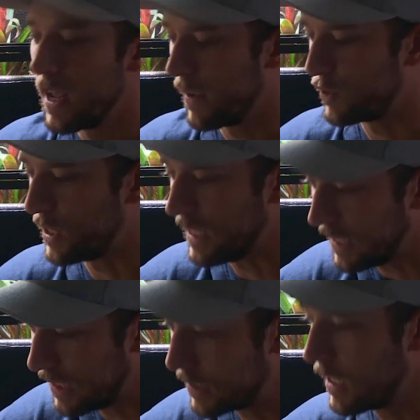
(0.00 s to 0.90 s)
if she
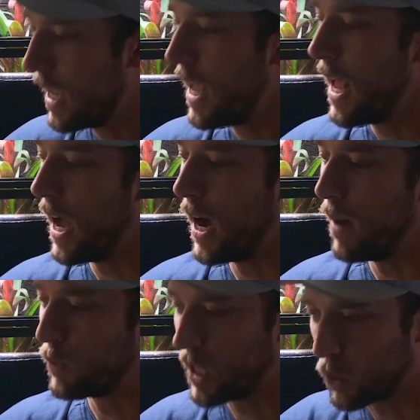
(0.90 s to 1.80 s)
needs.
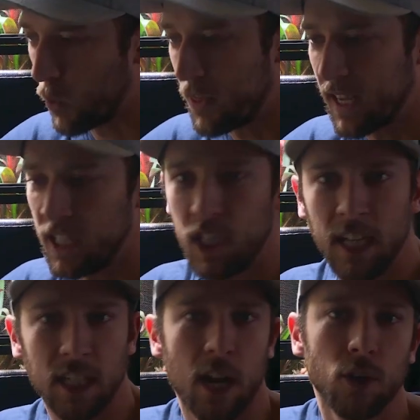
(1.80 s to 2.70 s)
So that's one thing I
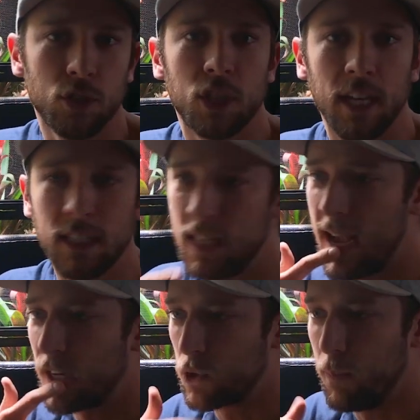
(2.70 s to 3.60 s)
changed. And I also changed the
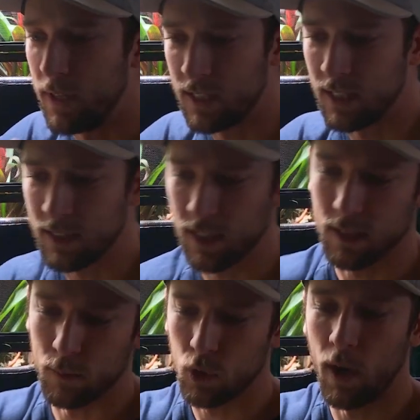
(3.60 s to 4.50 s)
actual misting
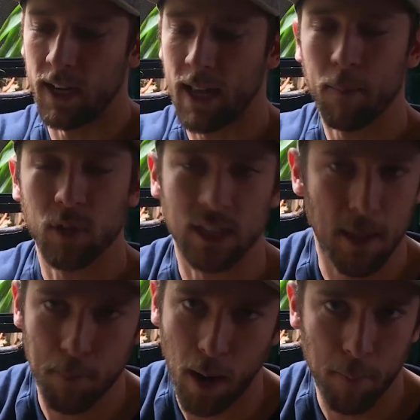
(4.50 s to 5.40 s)
system. So I kept the
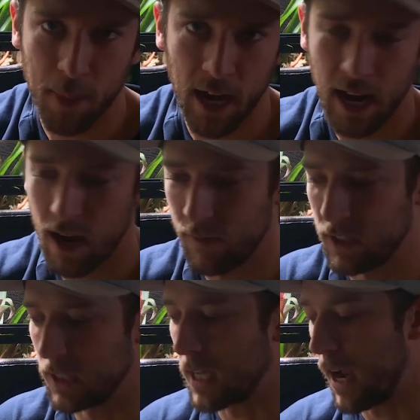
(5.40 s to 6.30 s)
same pump that I have.
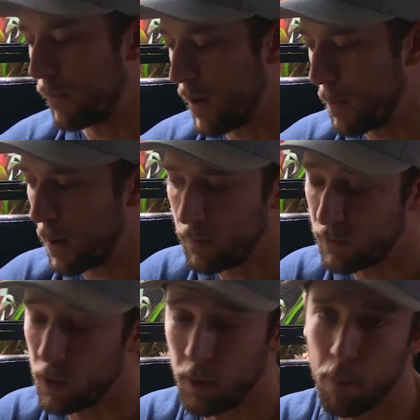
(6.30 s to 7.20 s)
It's a diaphragm pump
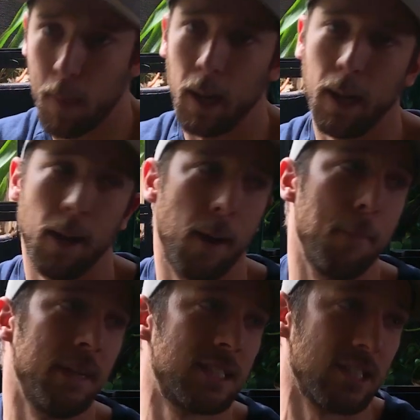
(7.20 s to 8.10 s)
for a
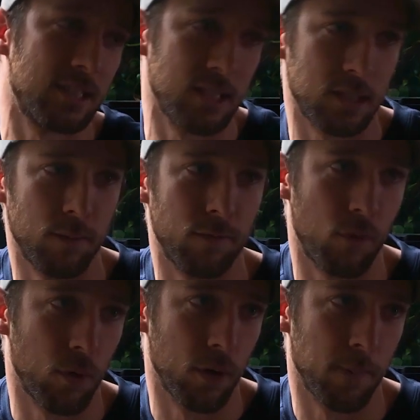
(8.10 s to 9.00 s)
misting system
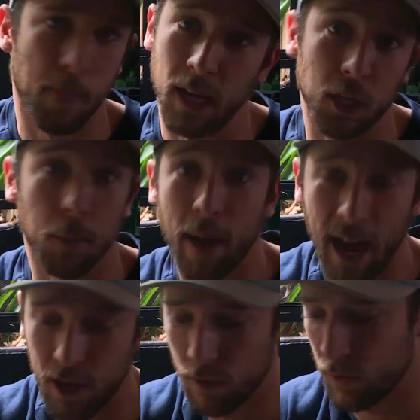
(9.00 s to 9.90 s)
for like your
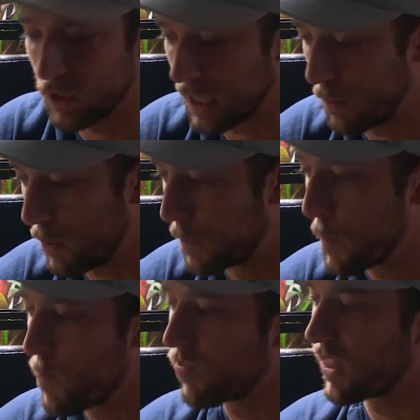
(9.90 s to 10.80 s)
patio, for example.
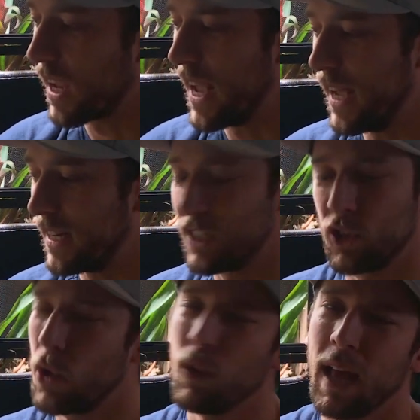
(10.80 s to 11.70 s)
And it's
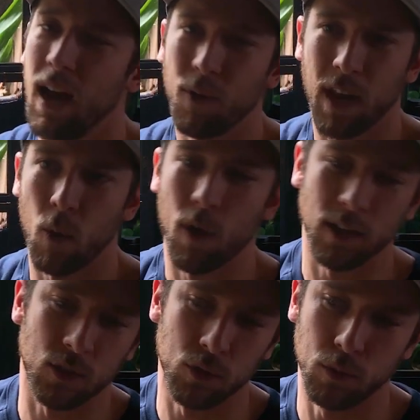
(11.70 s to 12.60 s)
so loud that I
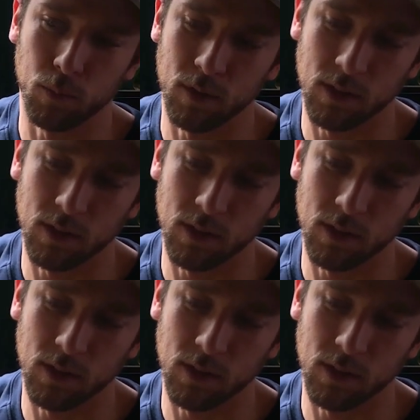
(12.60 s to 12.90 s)
wanted to,